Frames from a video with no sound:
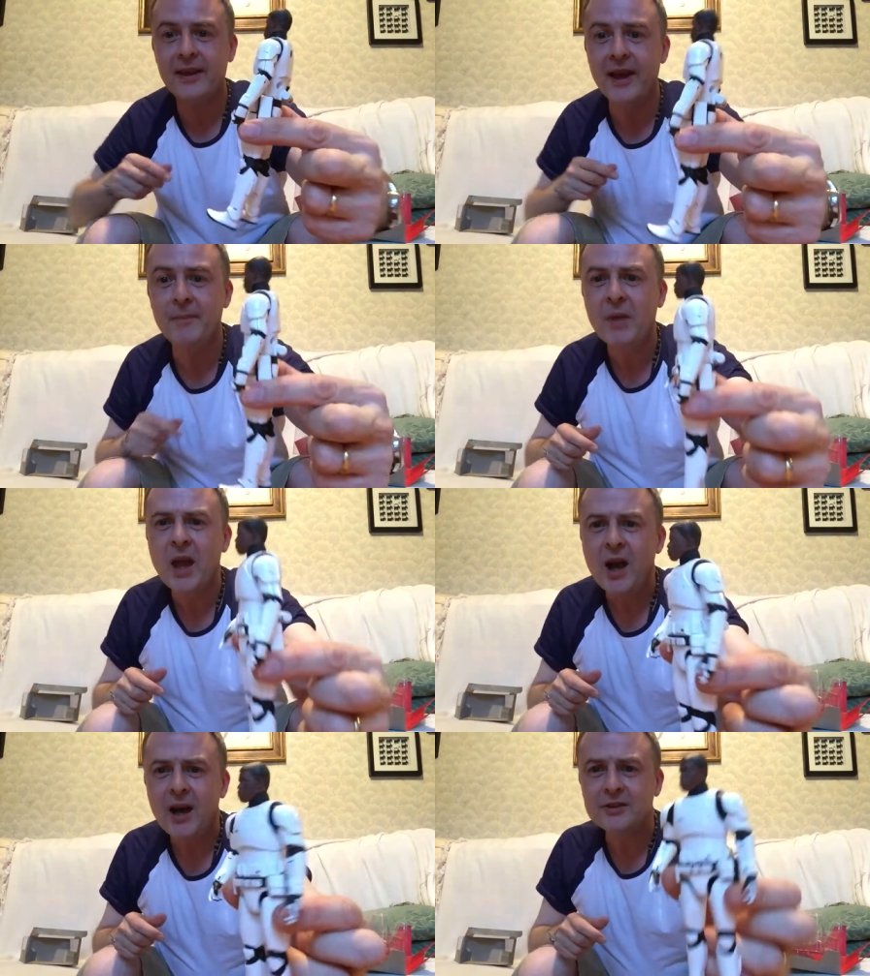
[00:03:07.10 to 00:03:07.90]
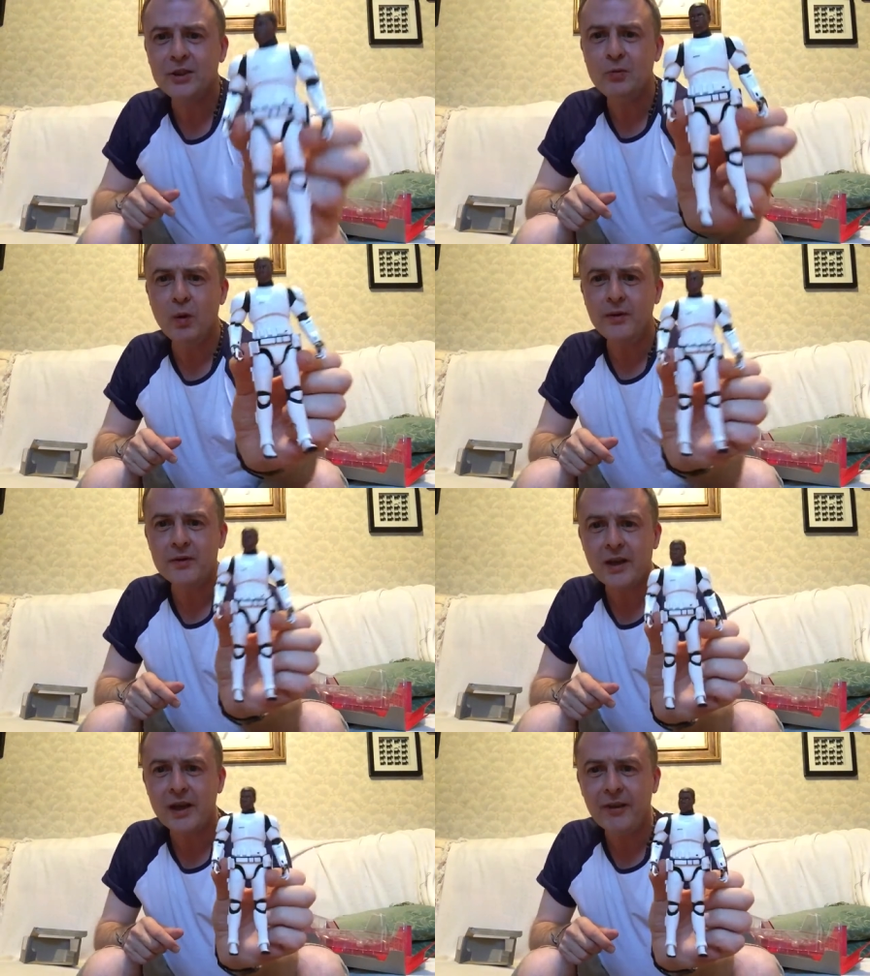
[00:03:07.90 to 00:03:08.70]
there. I do
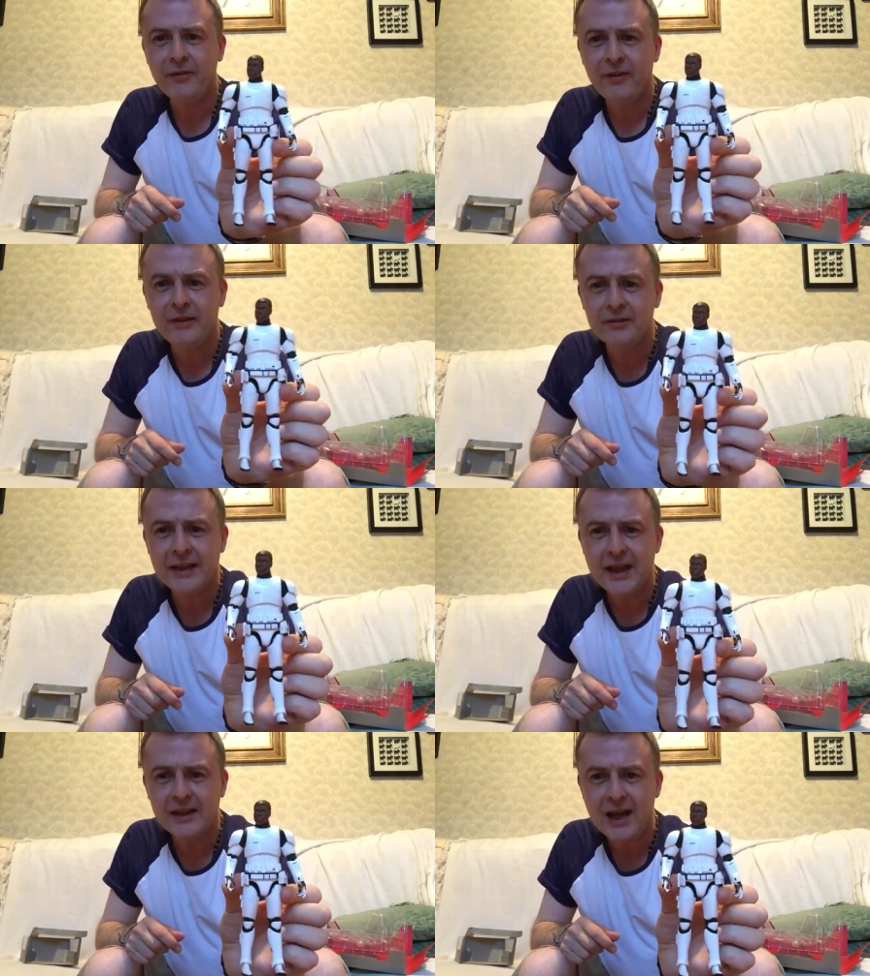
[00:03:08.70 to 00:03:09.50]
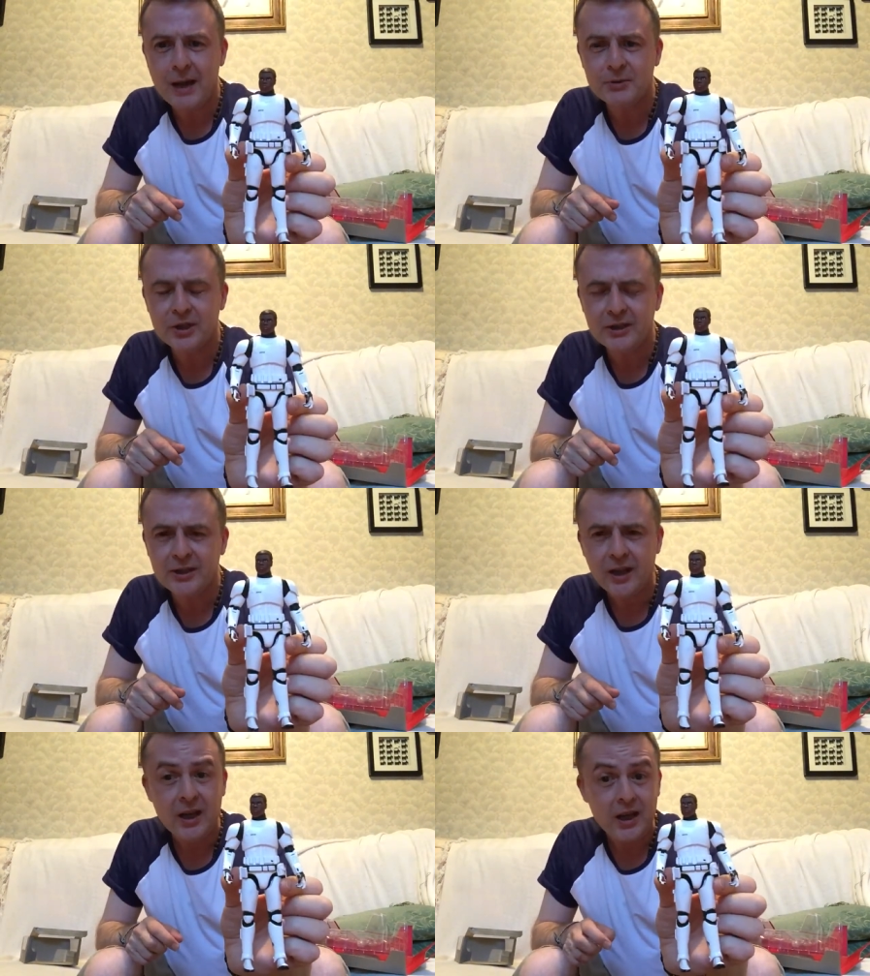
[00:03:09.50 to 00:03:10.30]
wonder if he'll get captured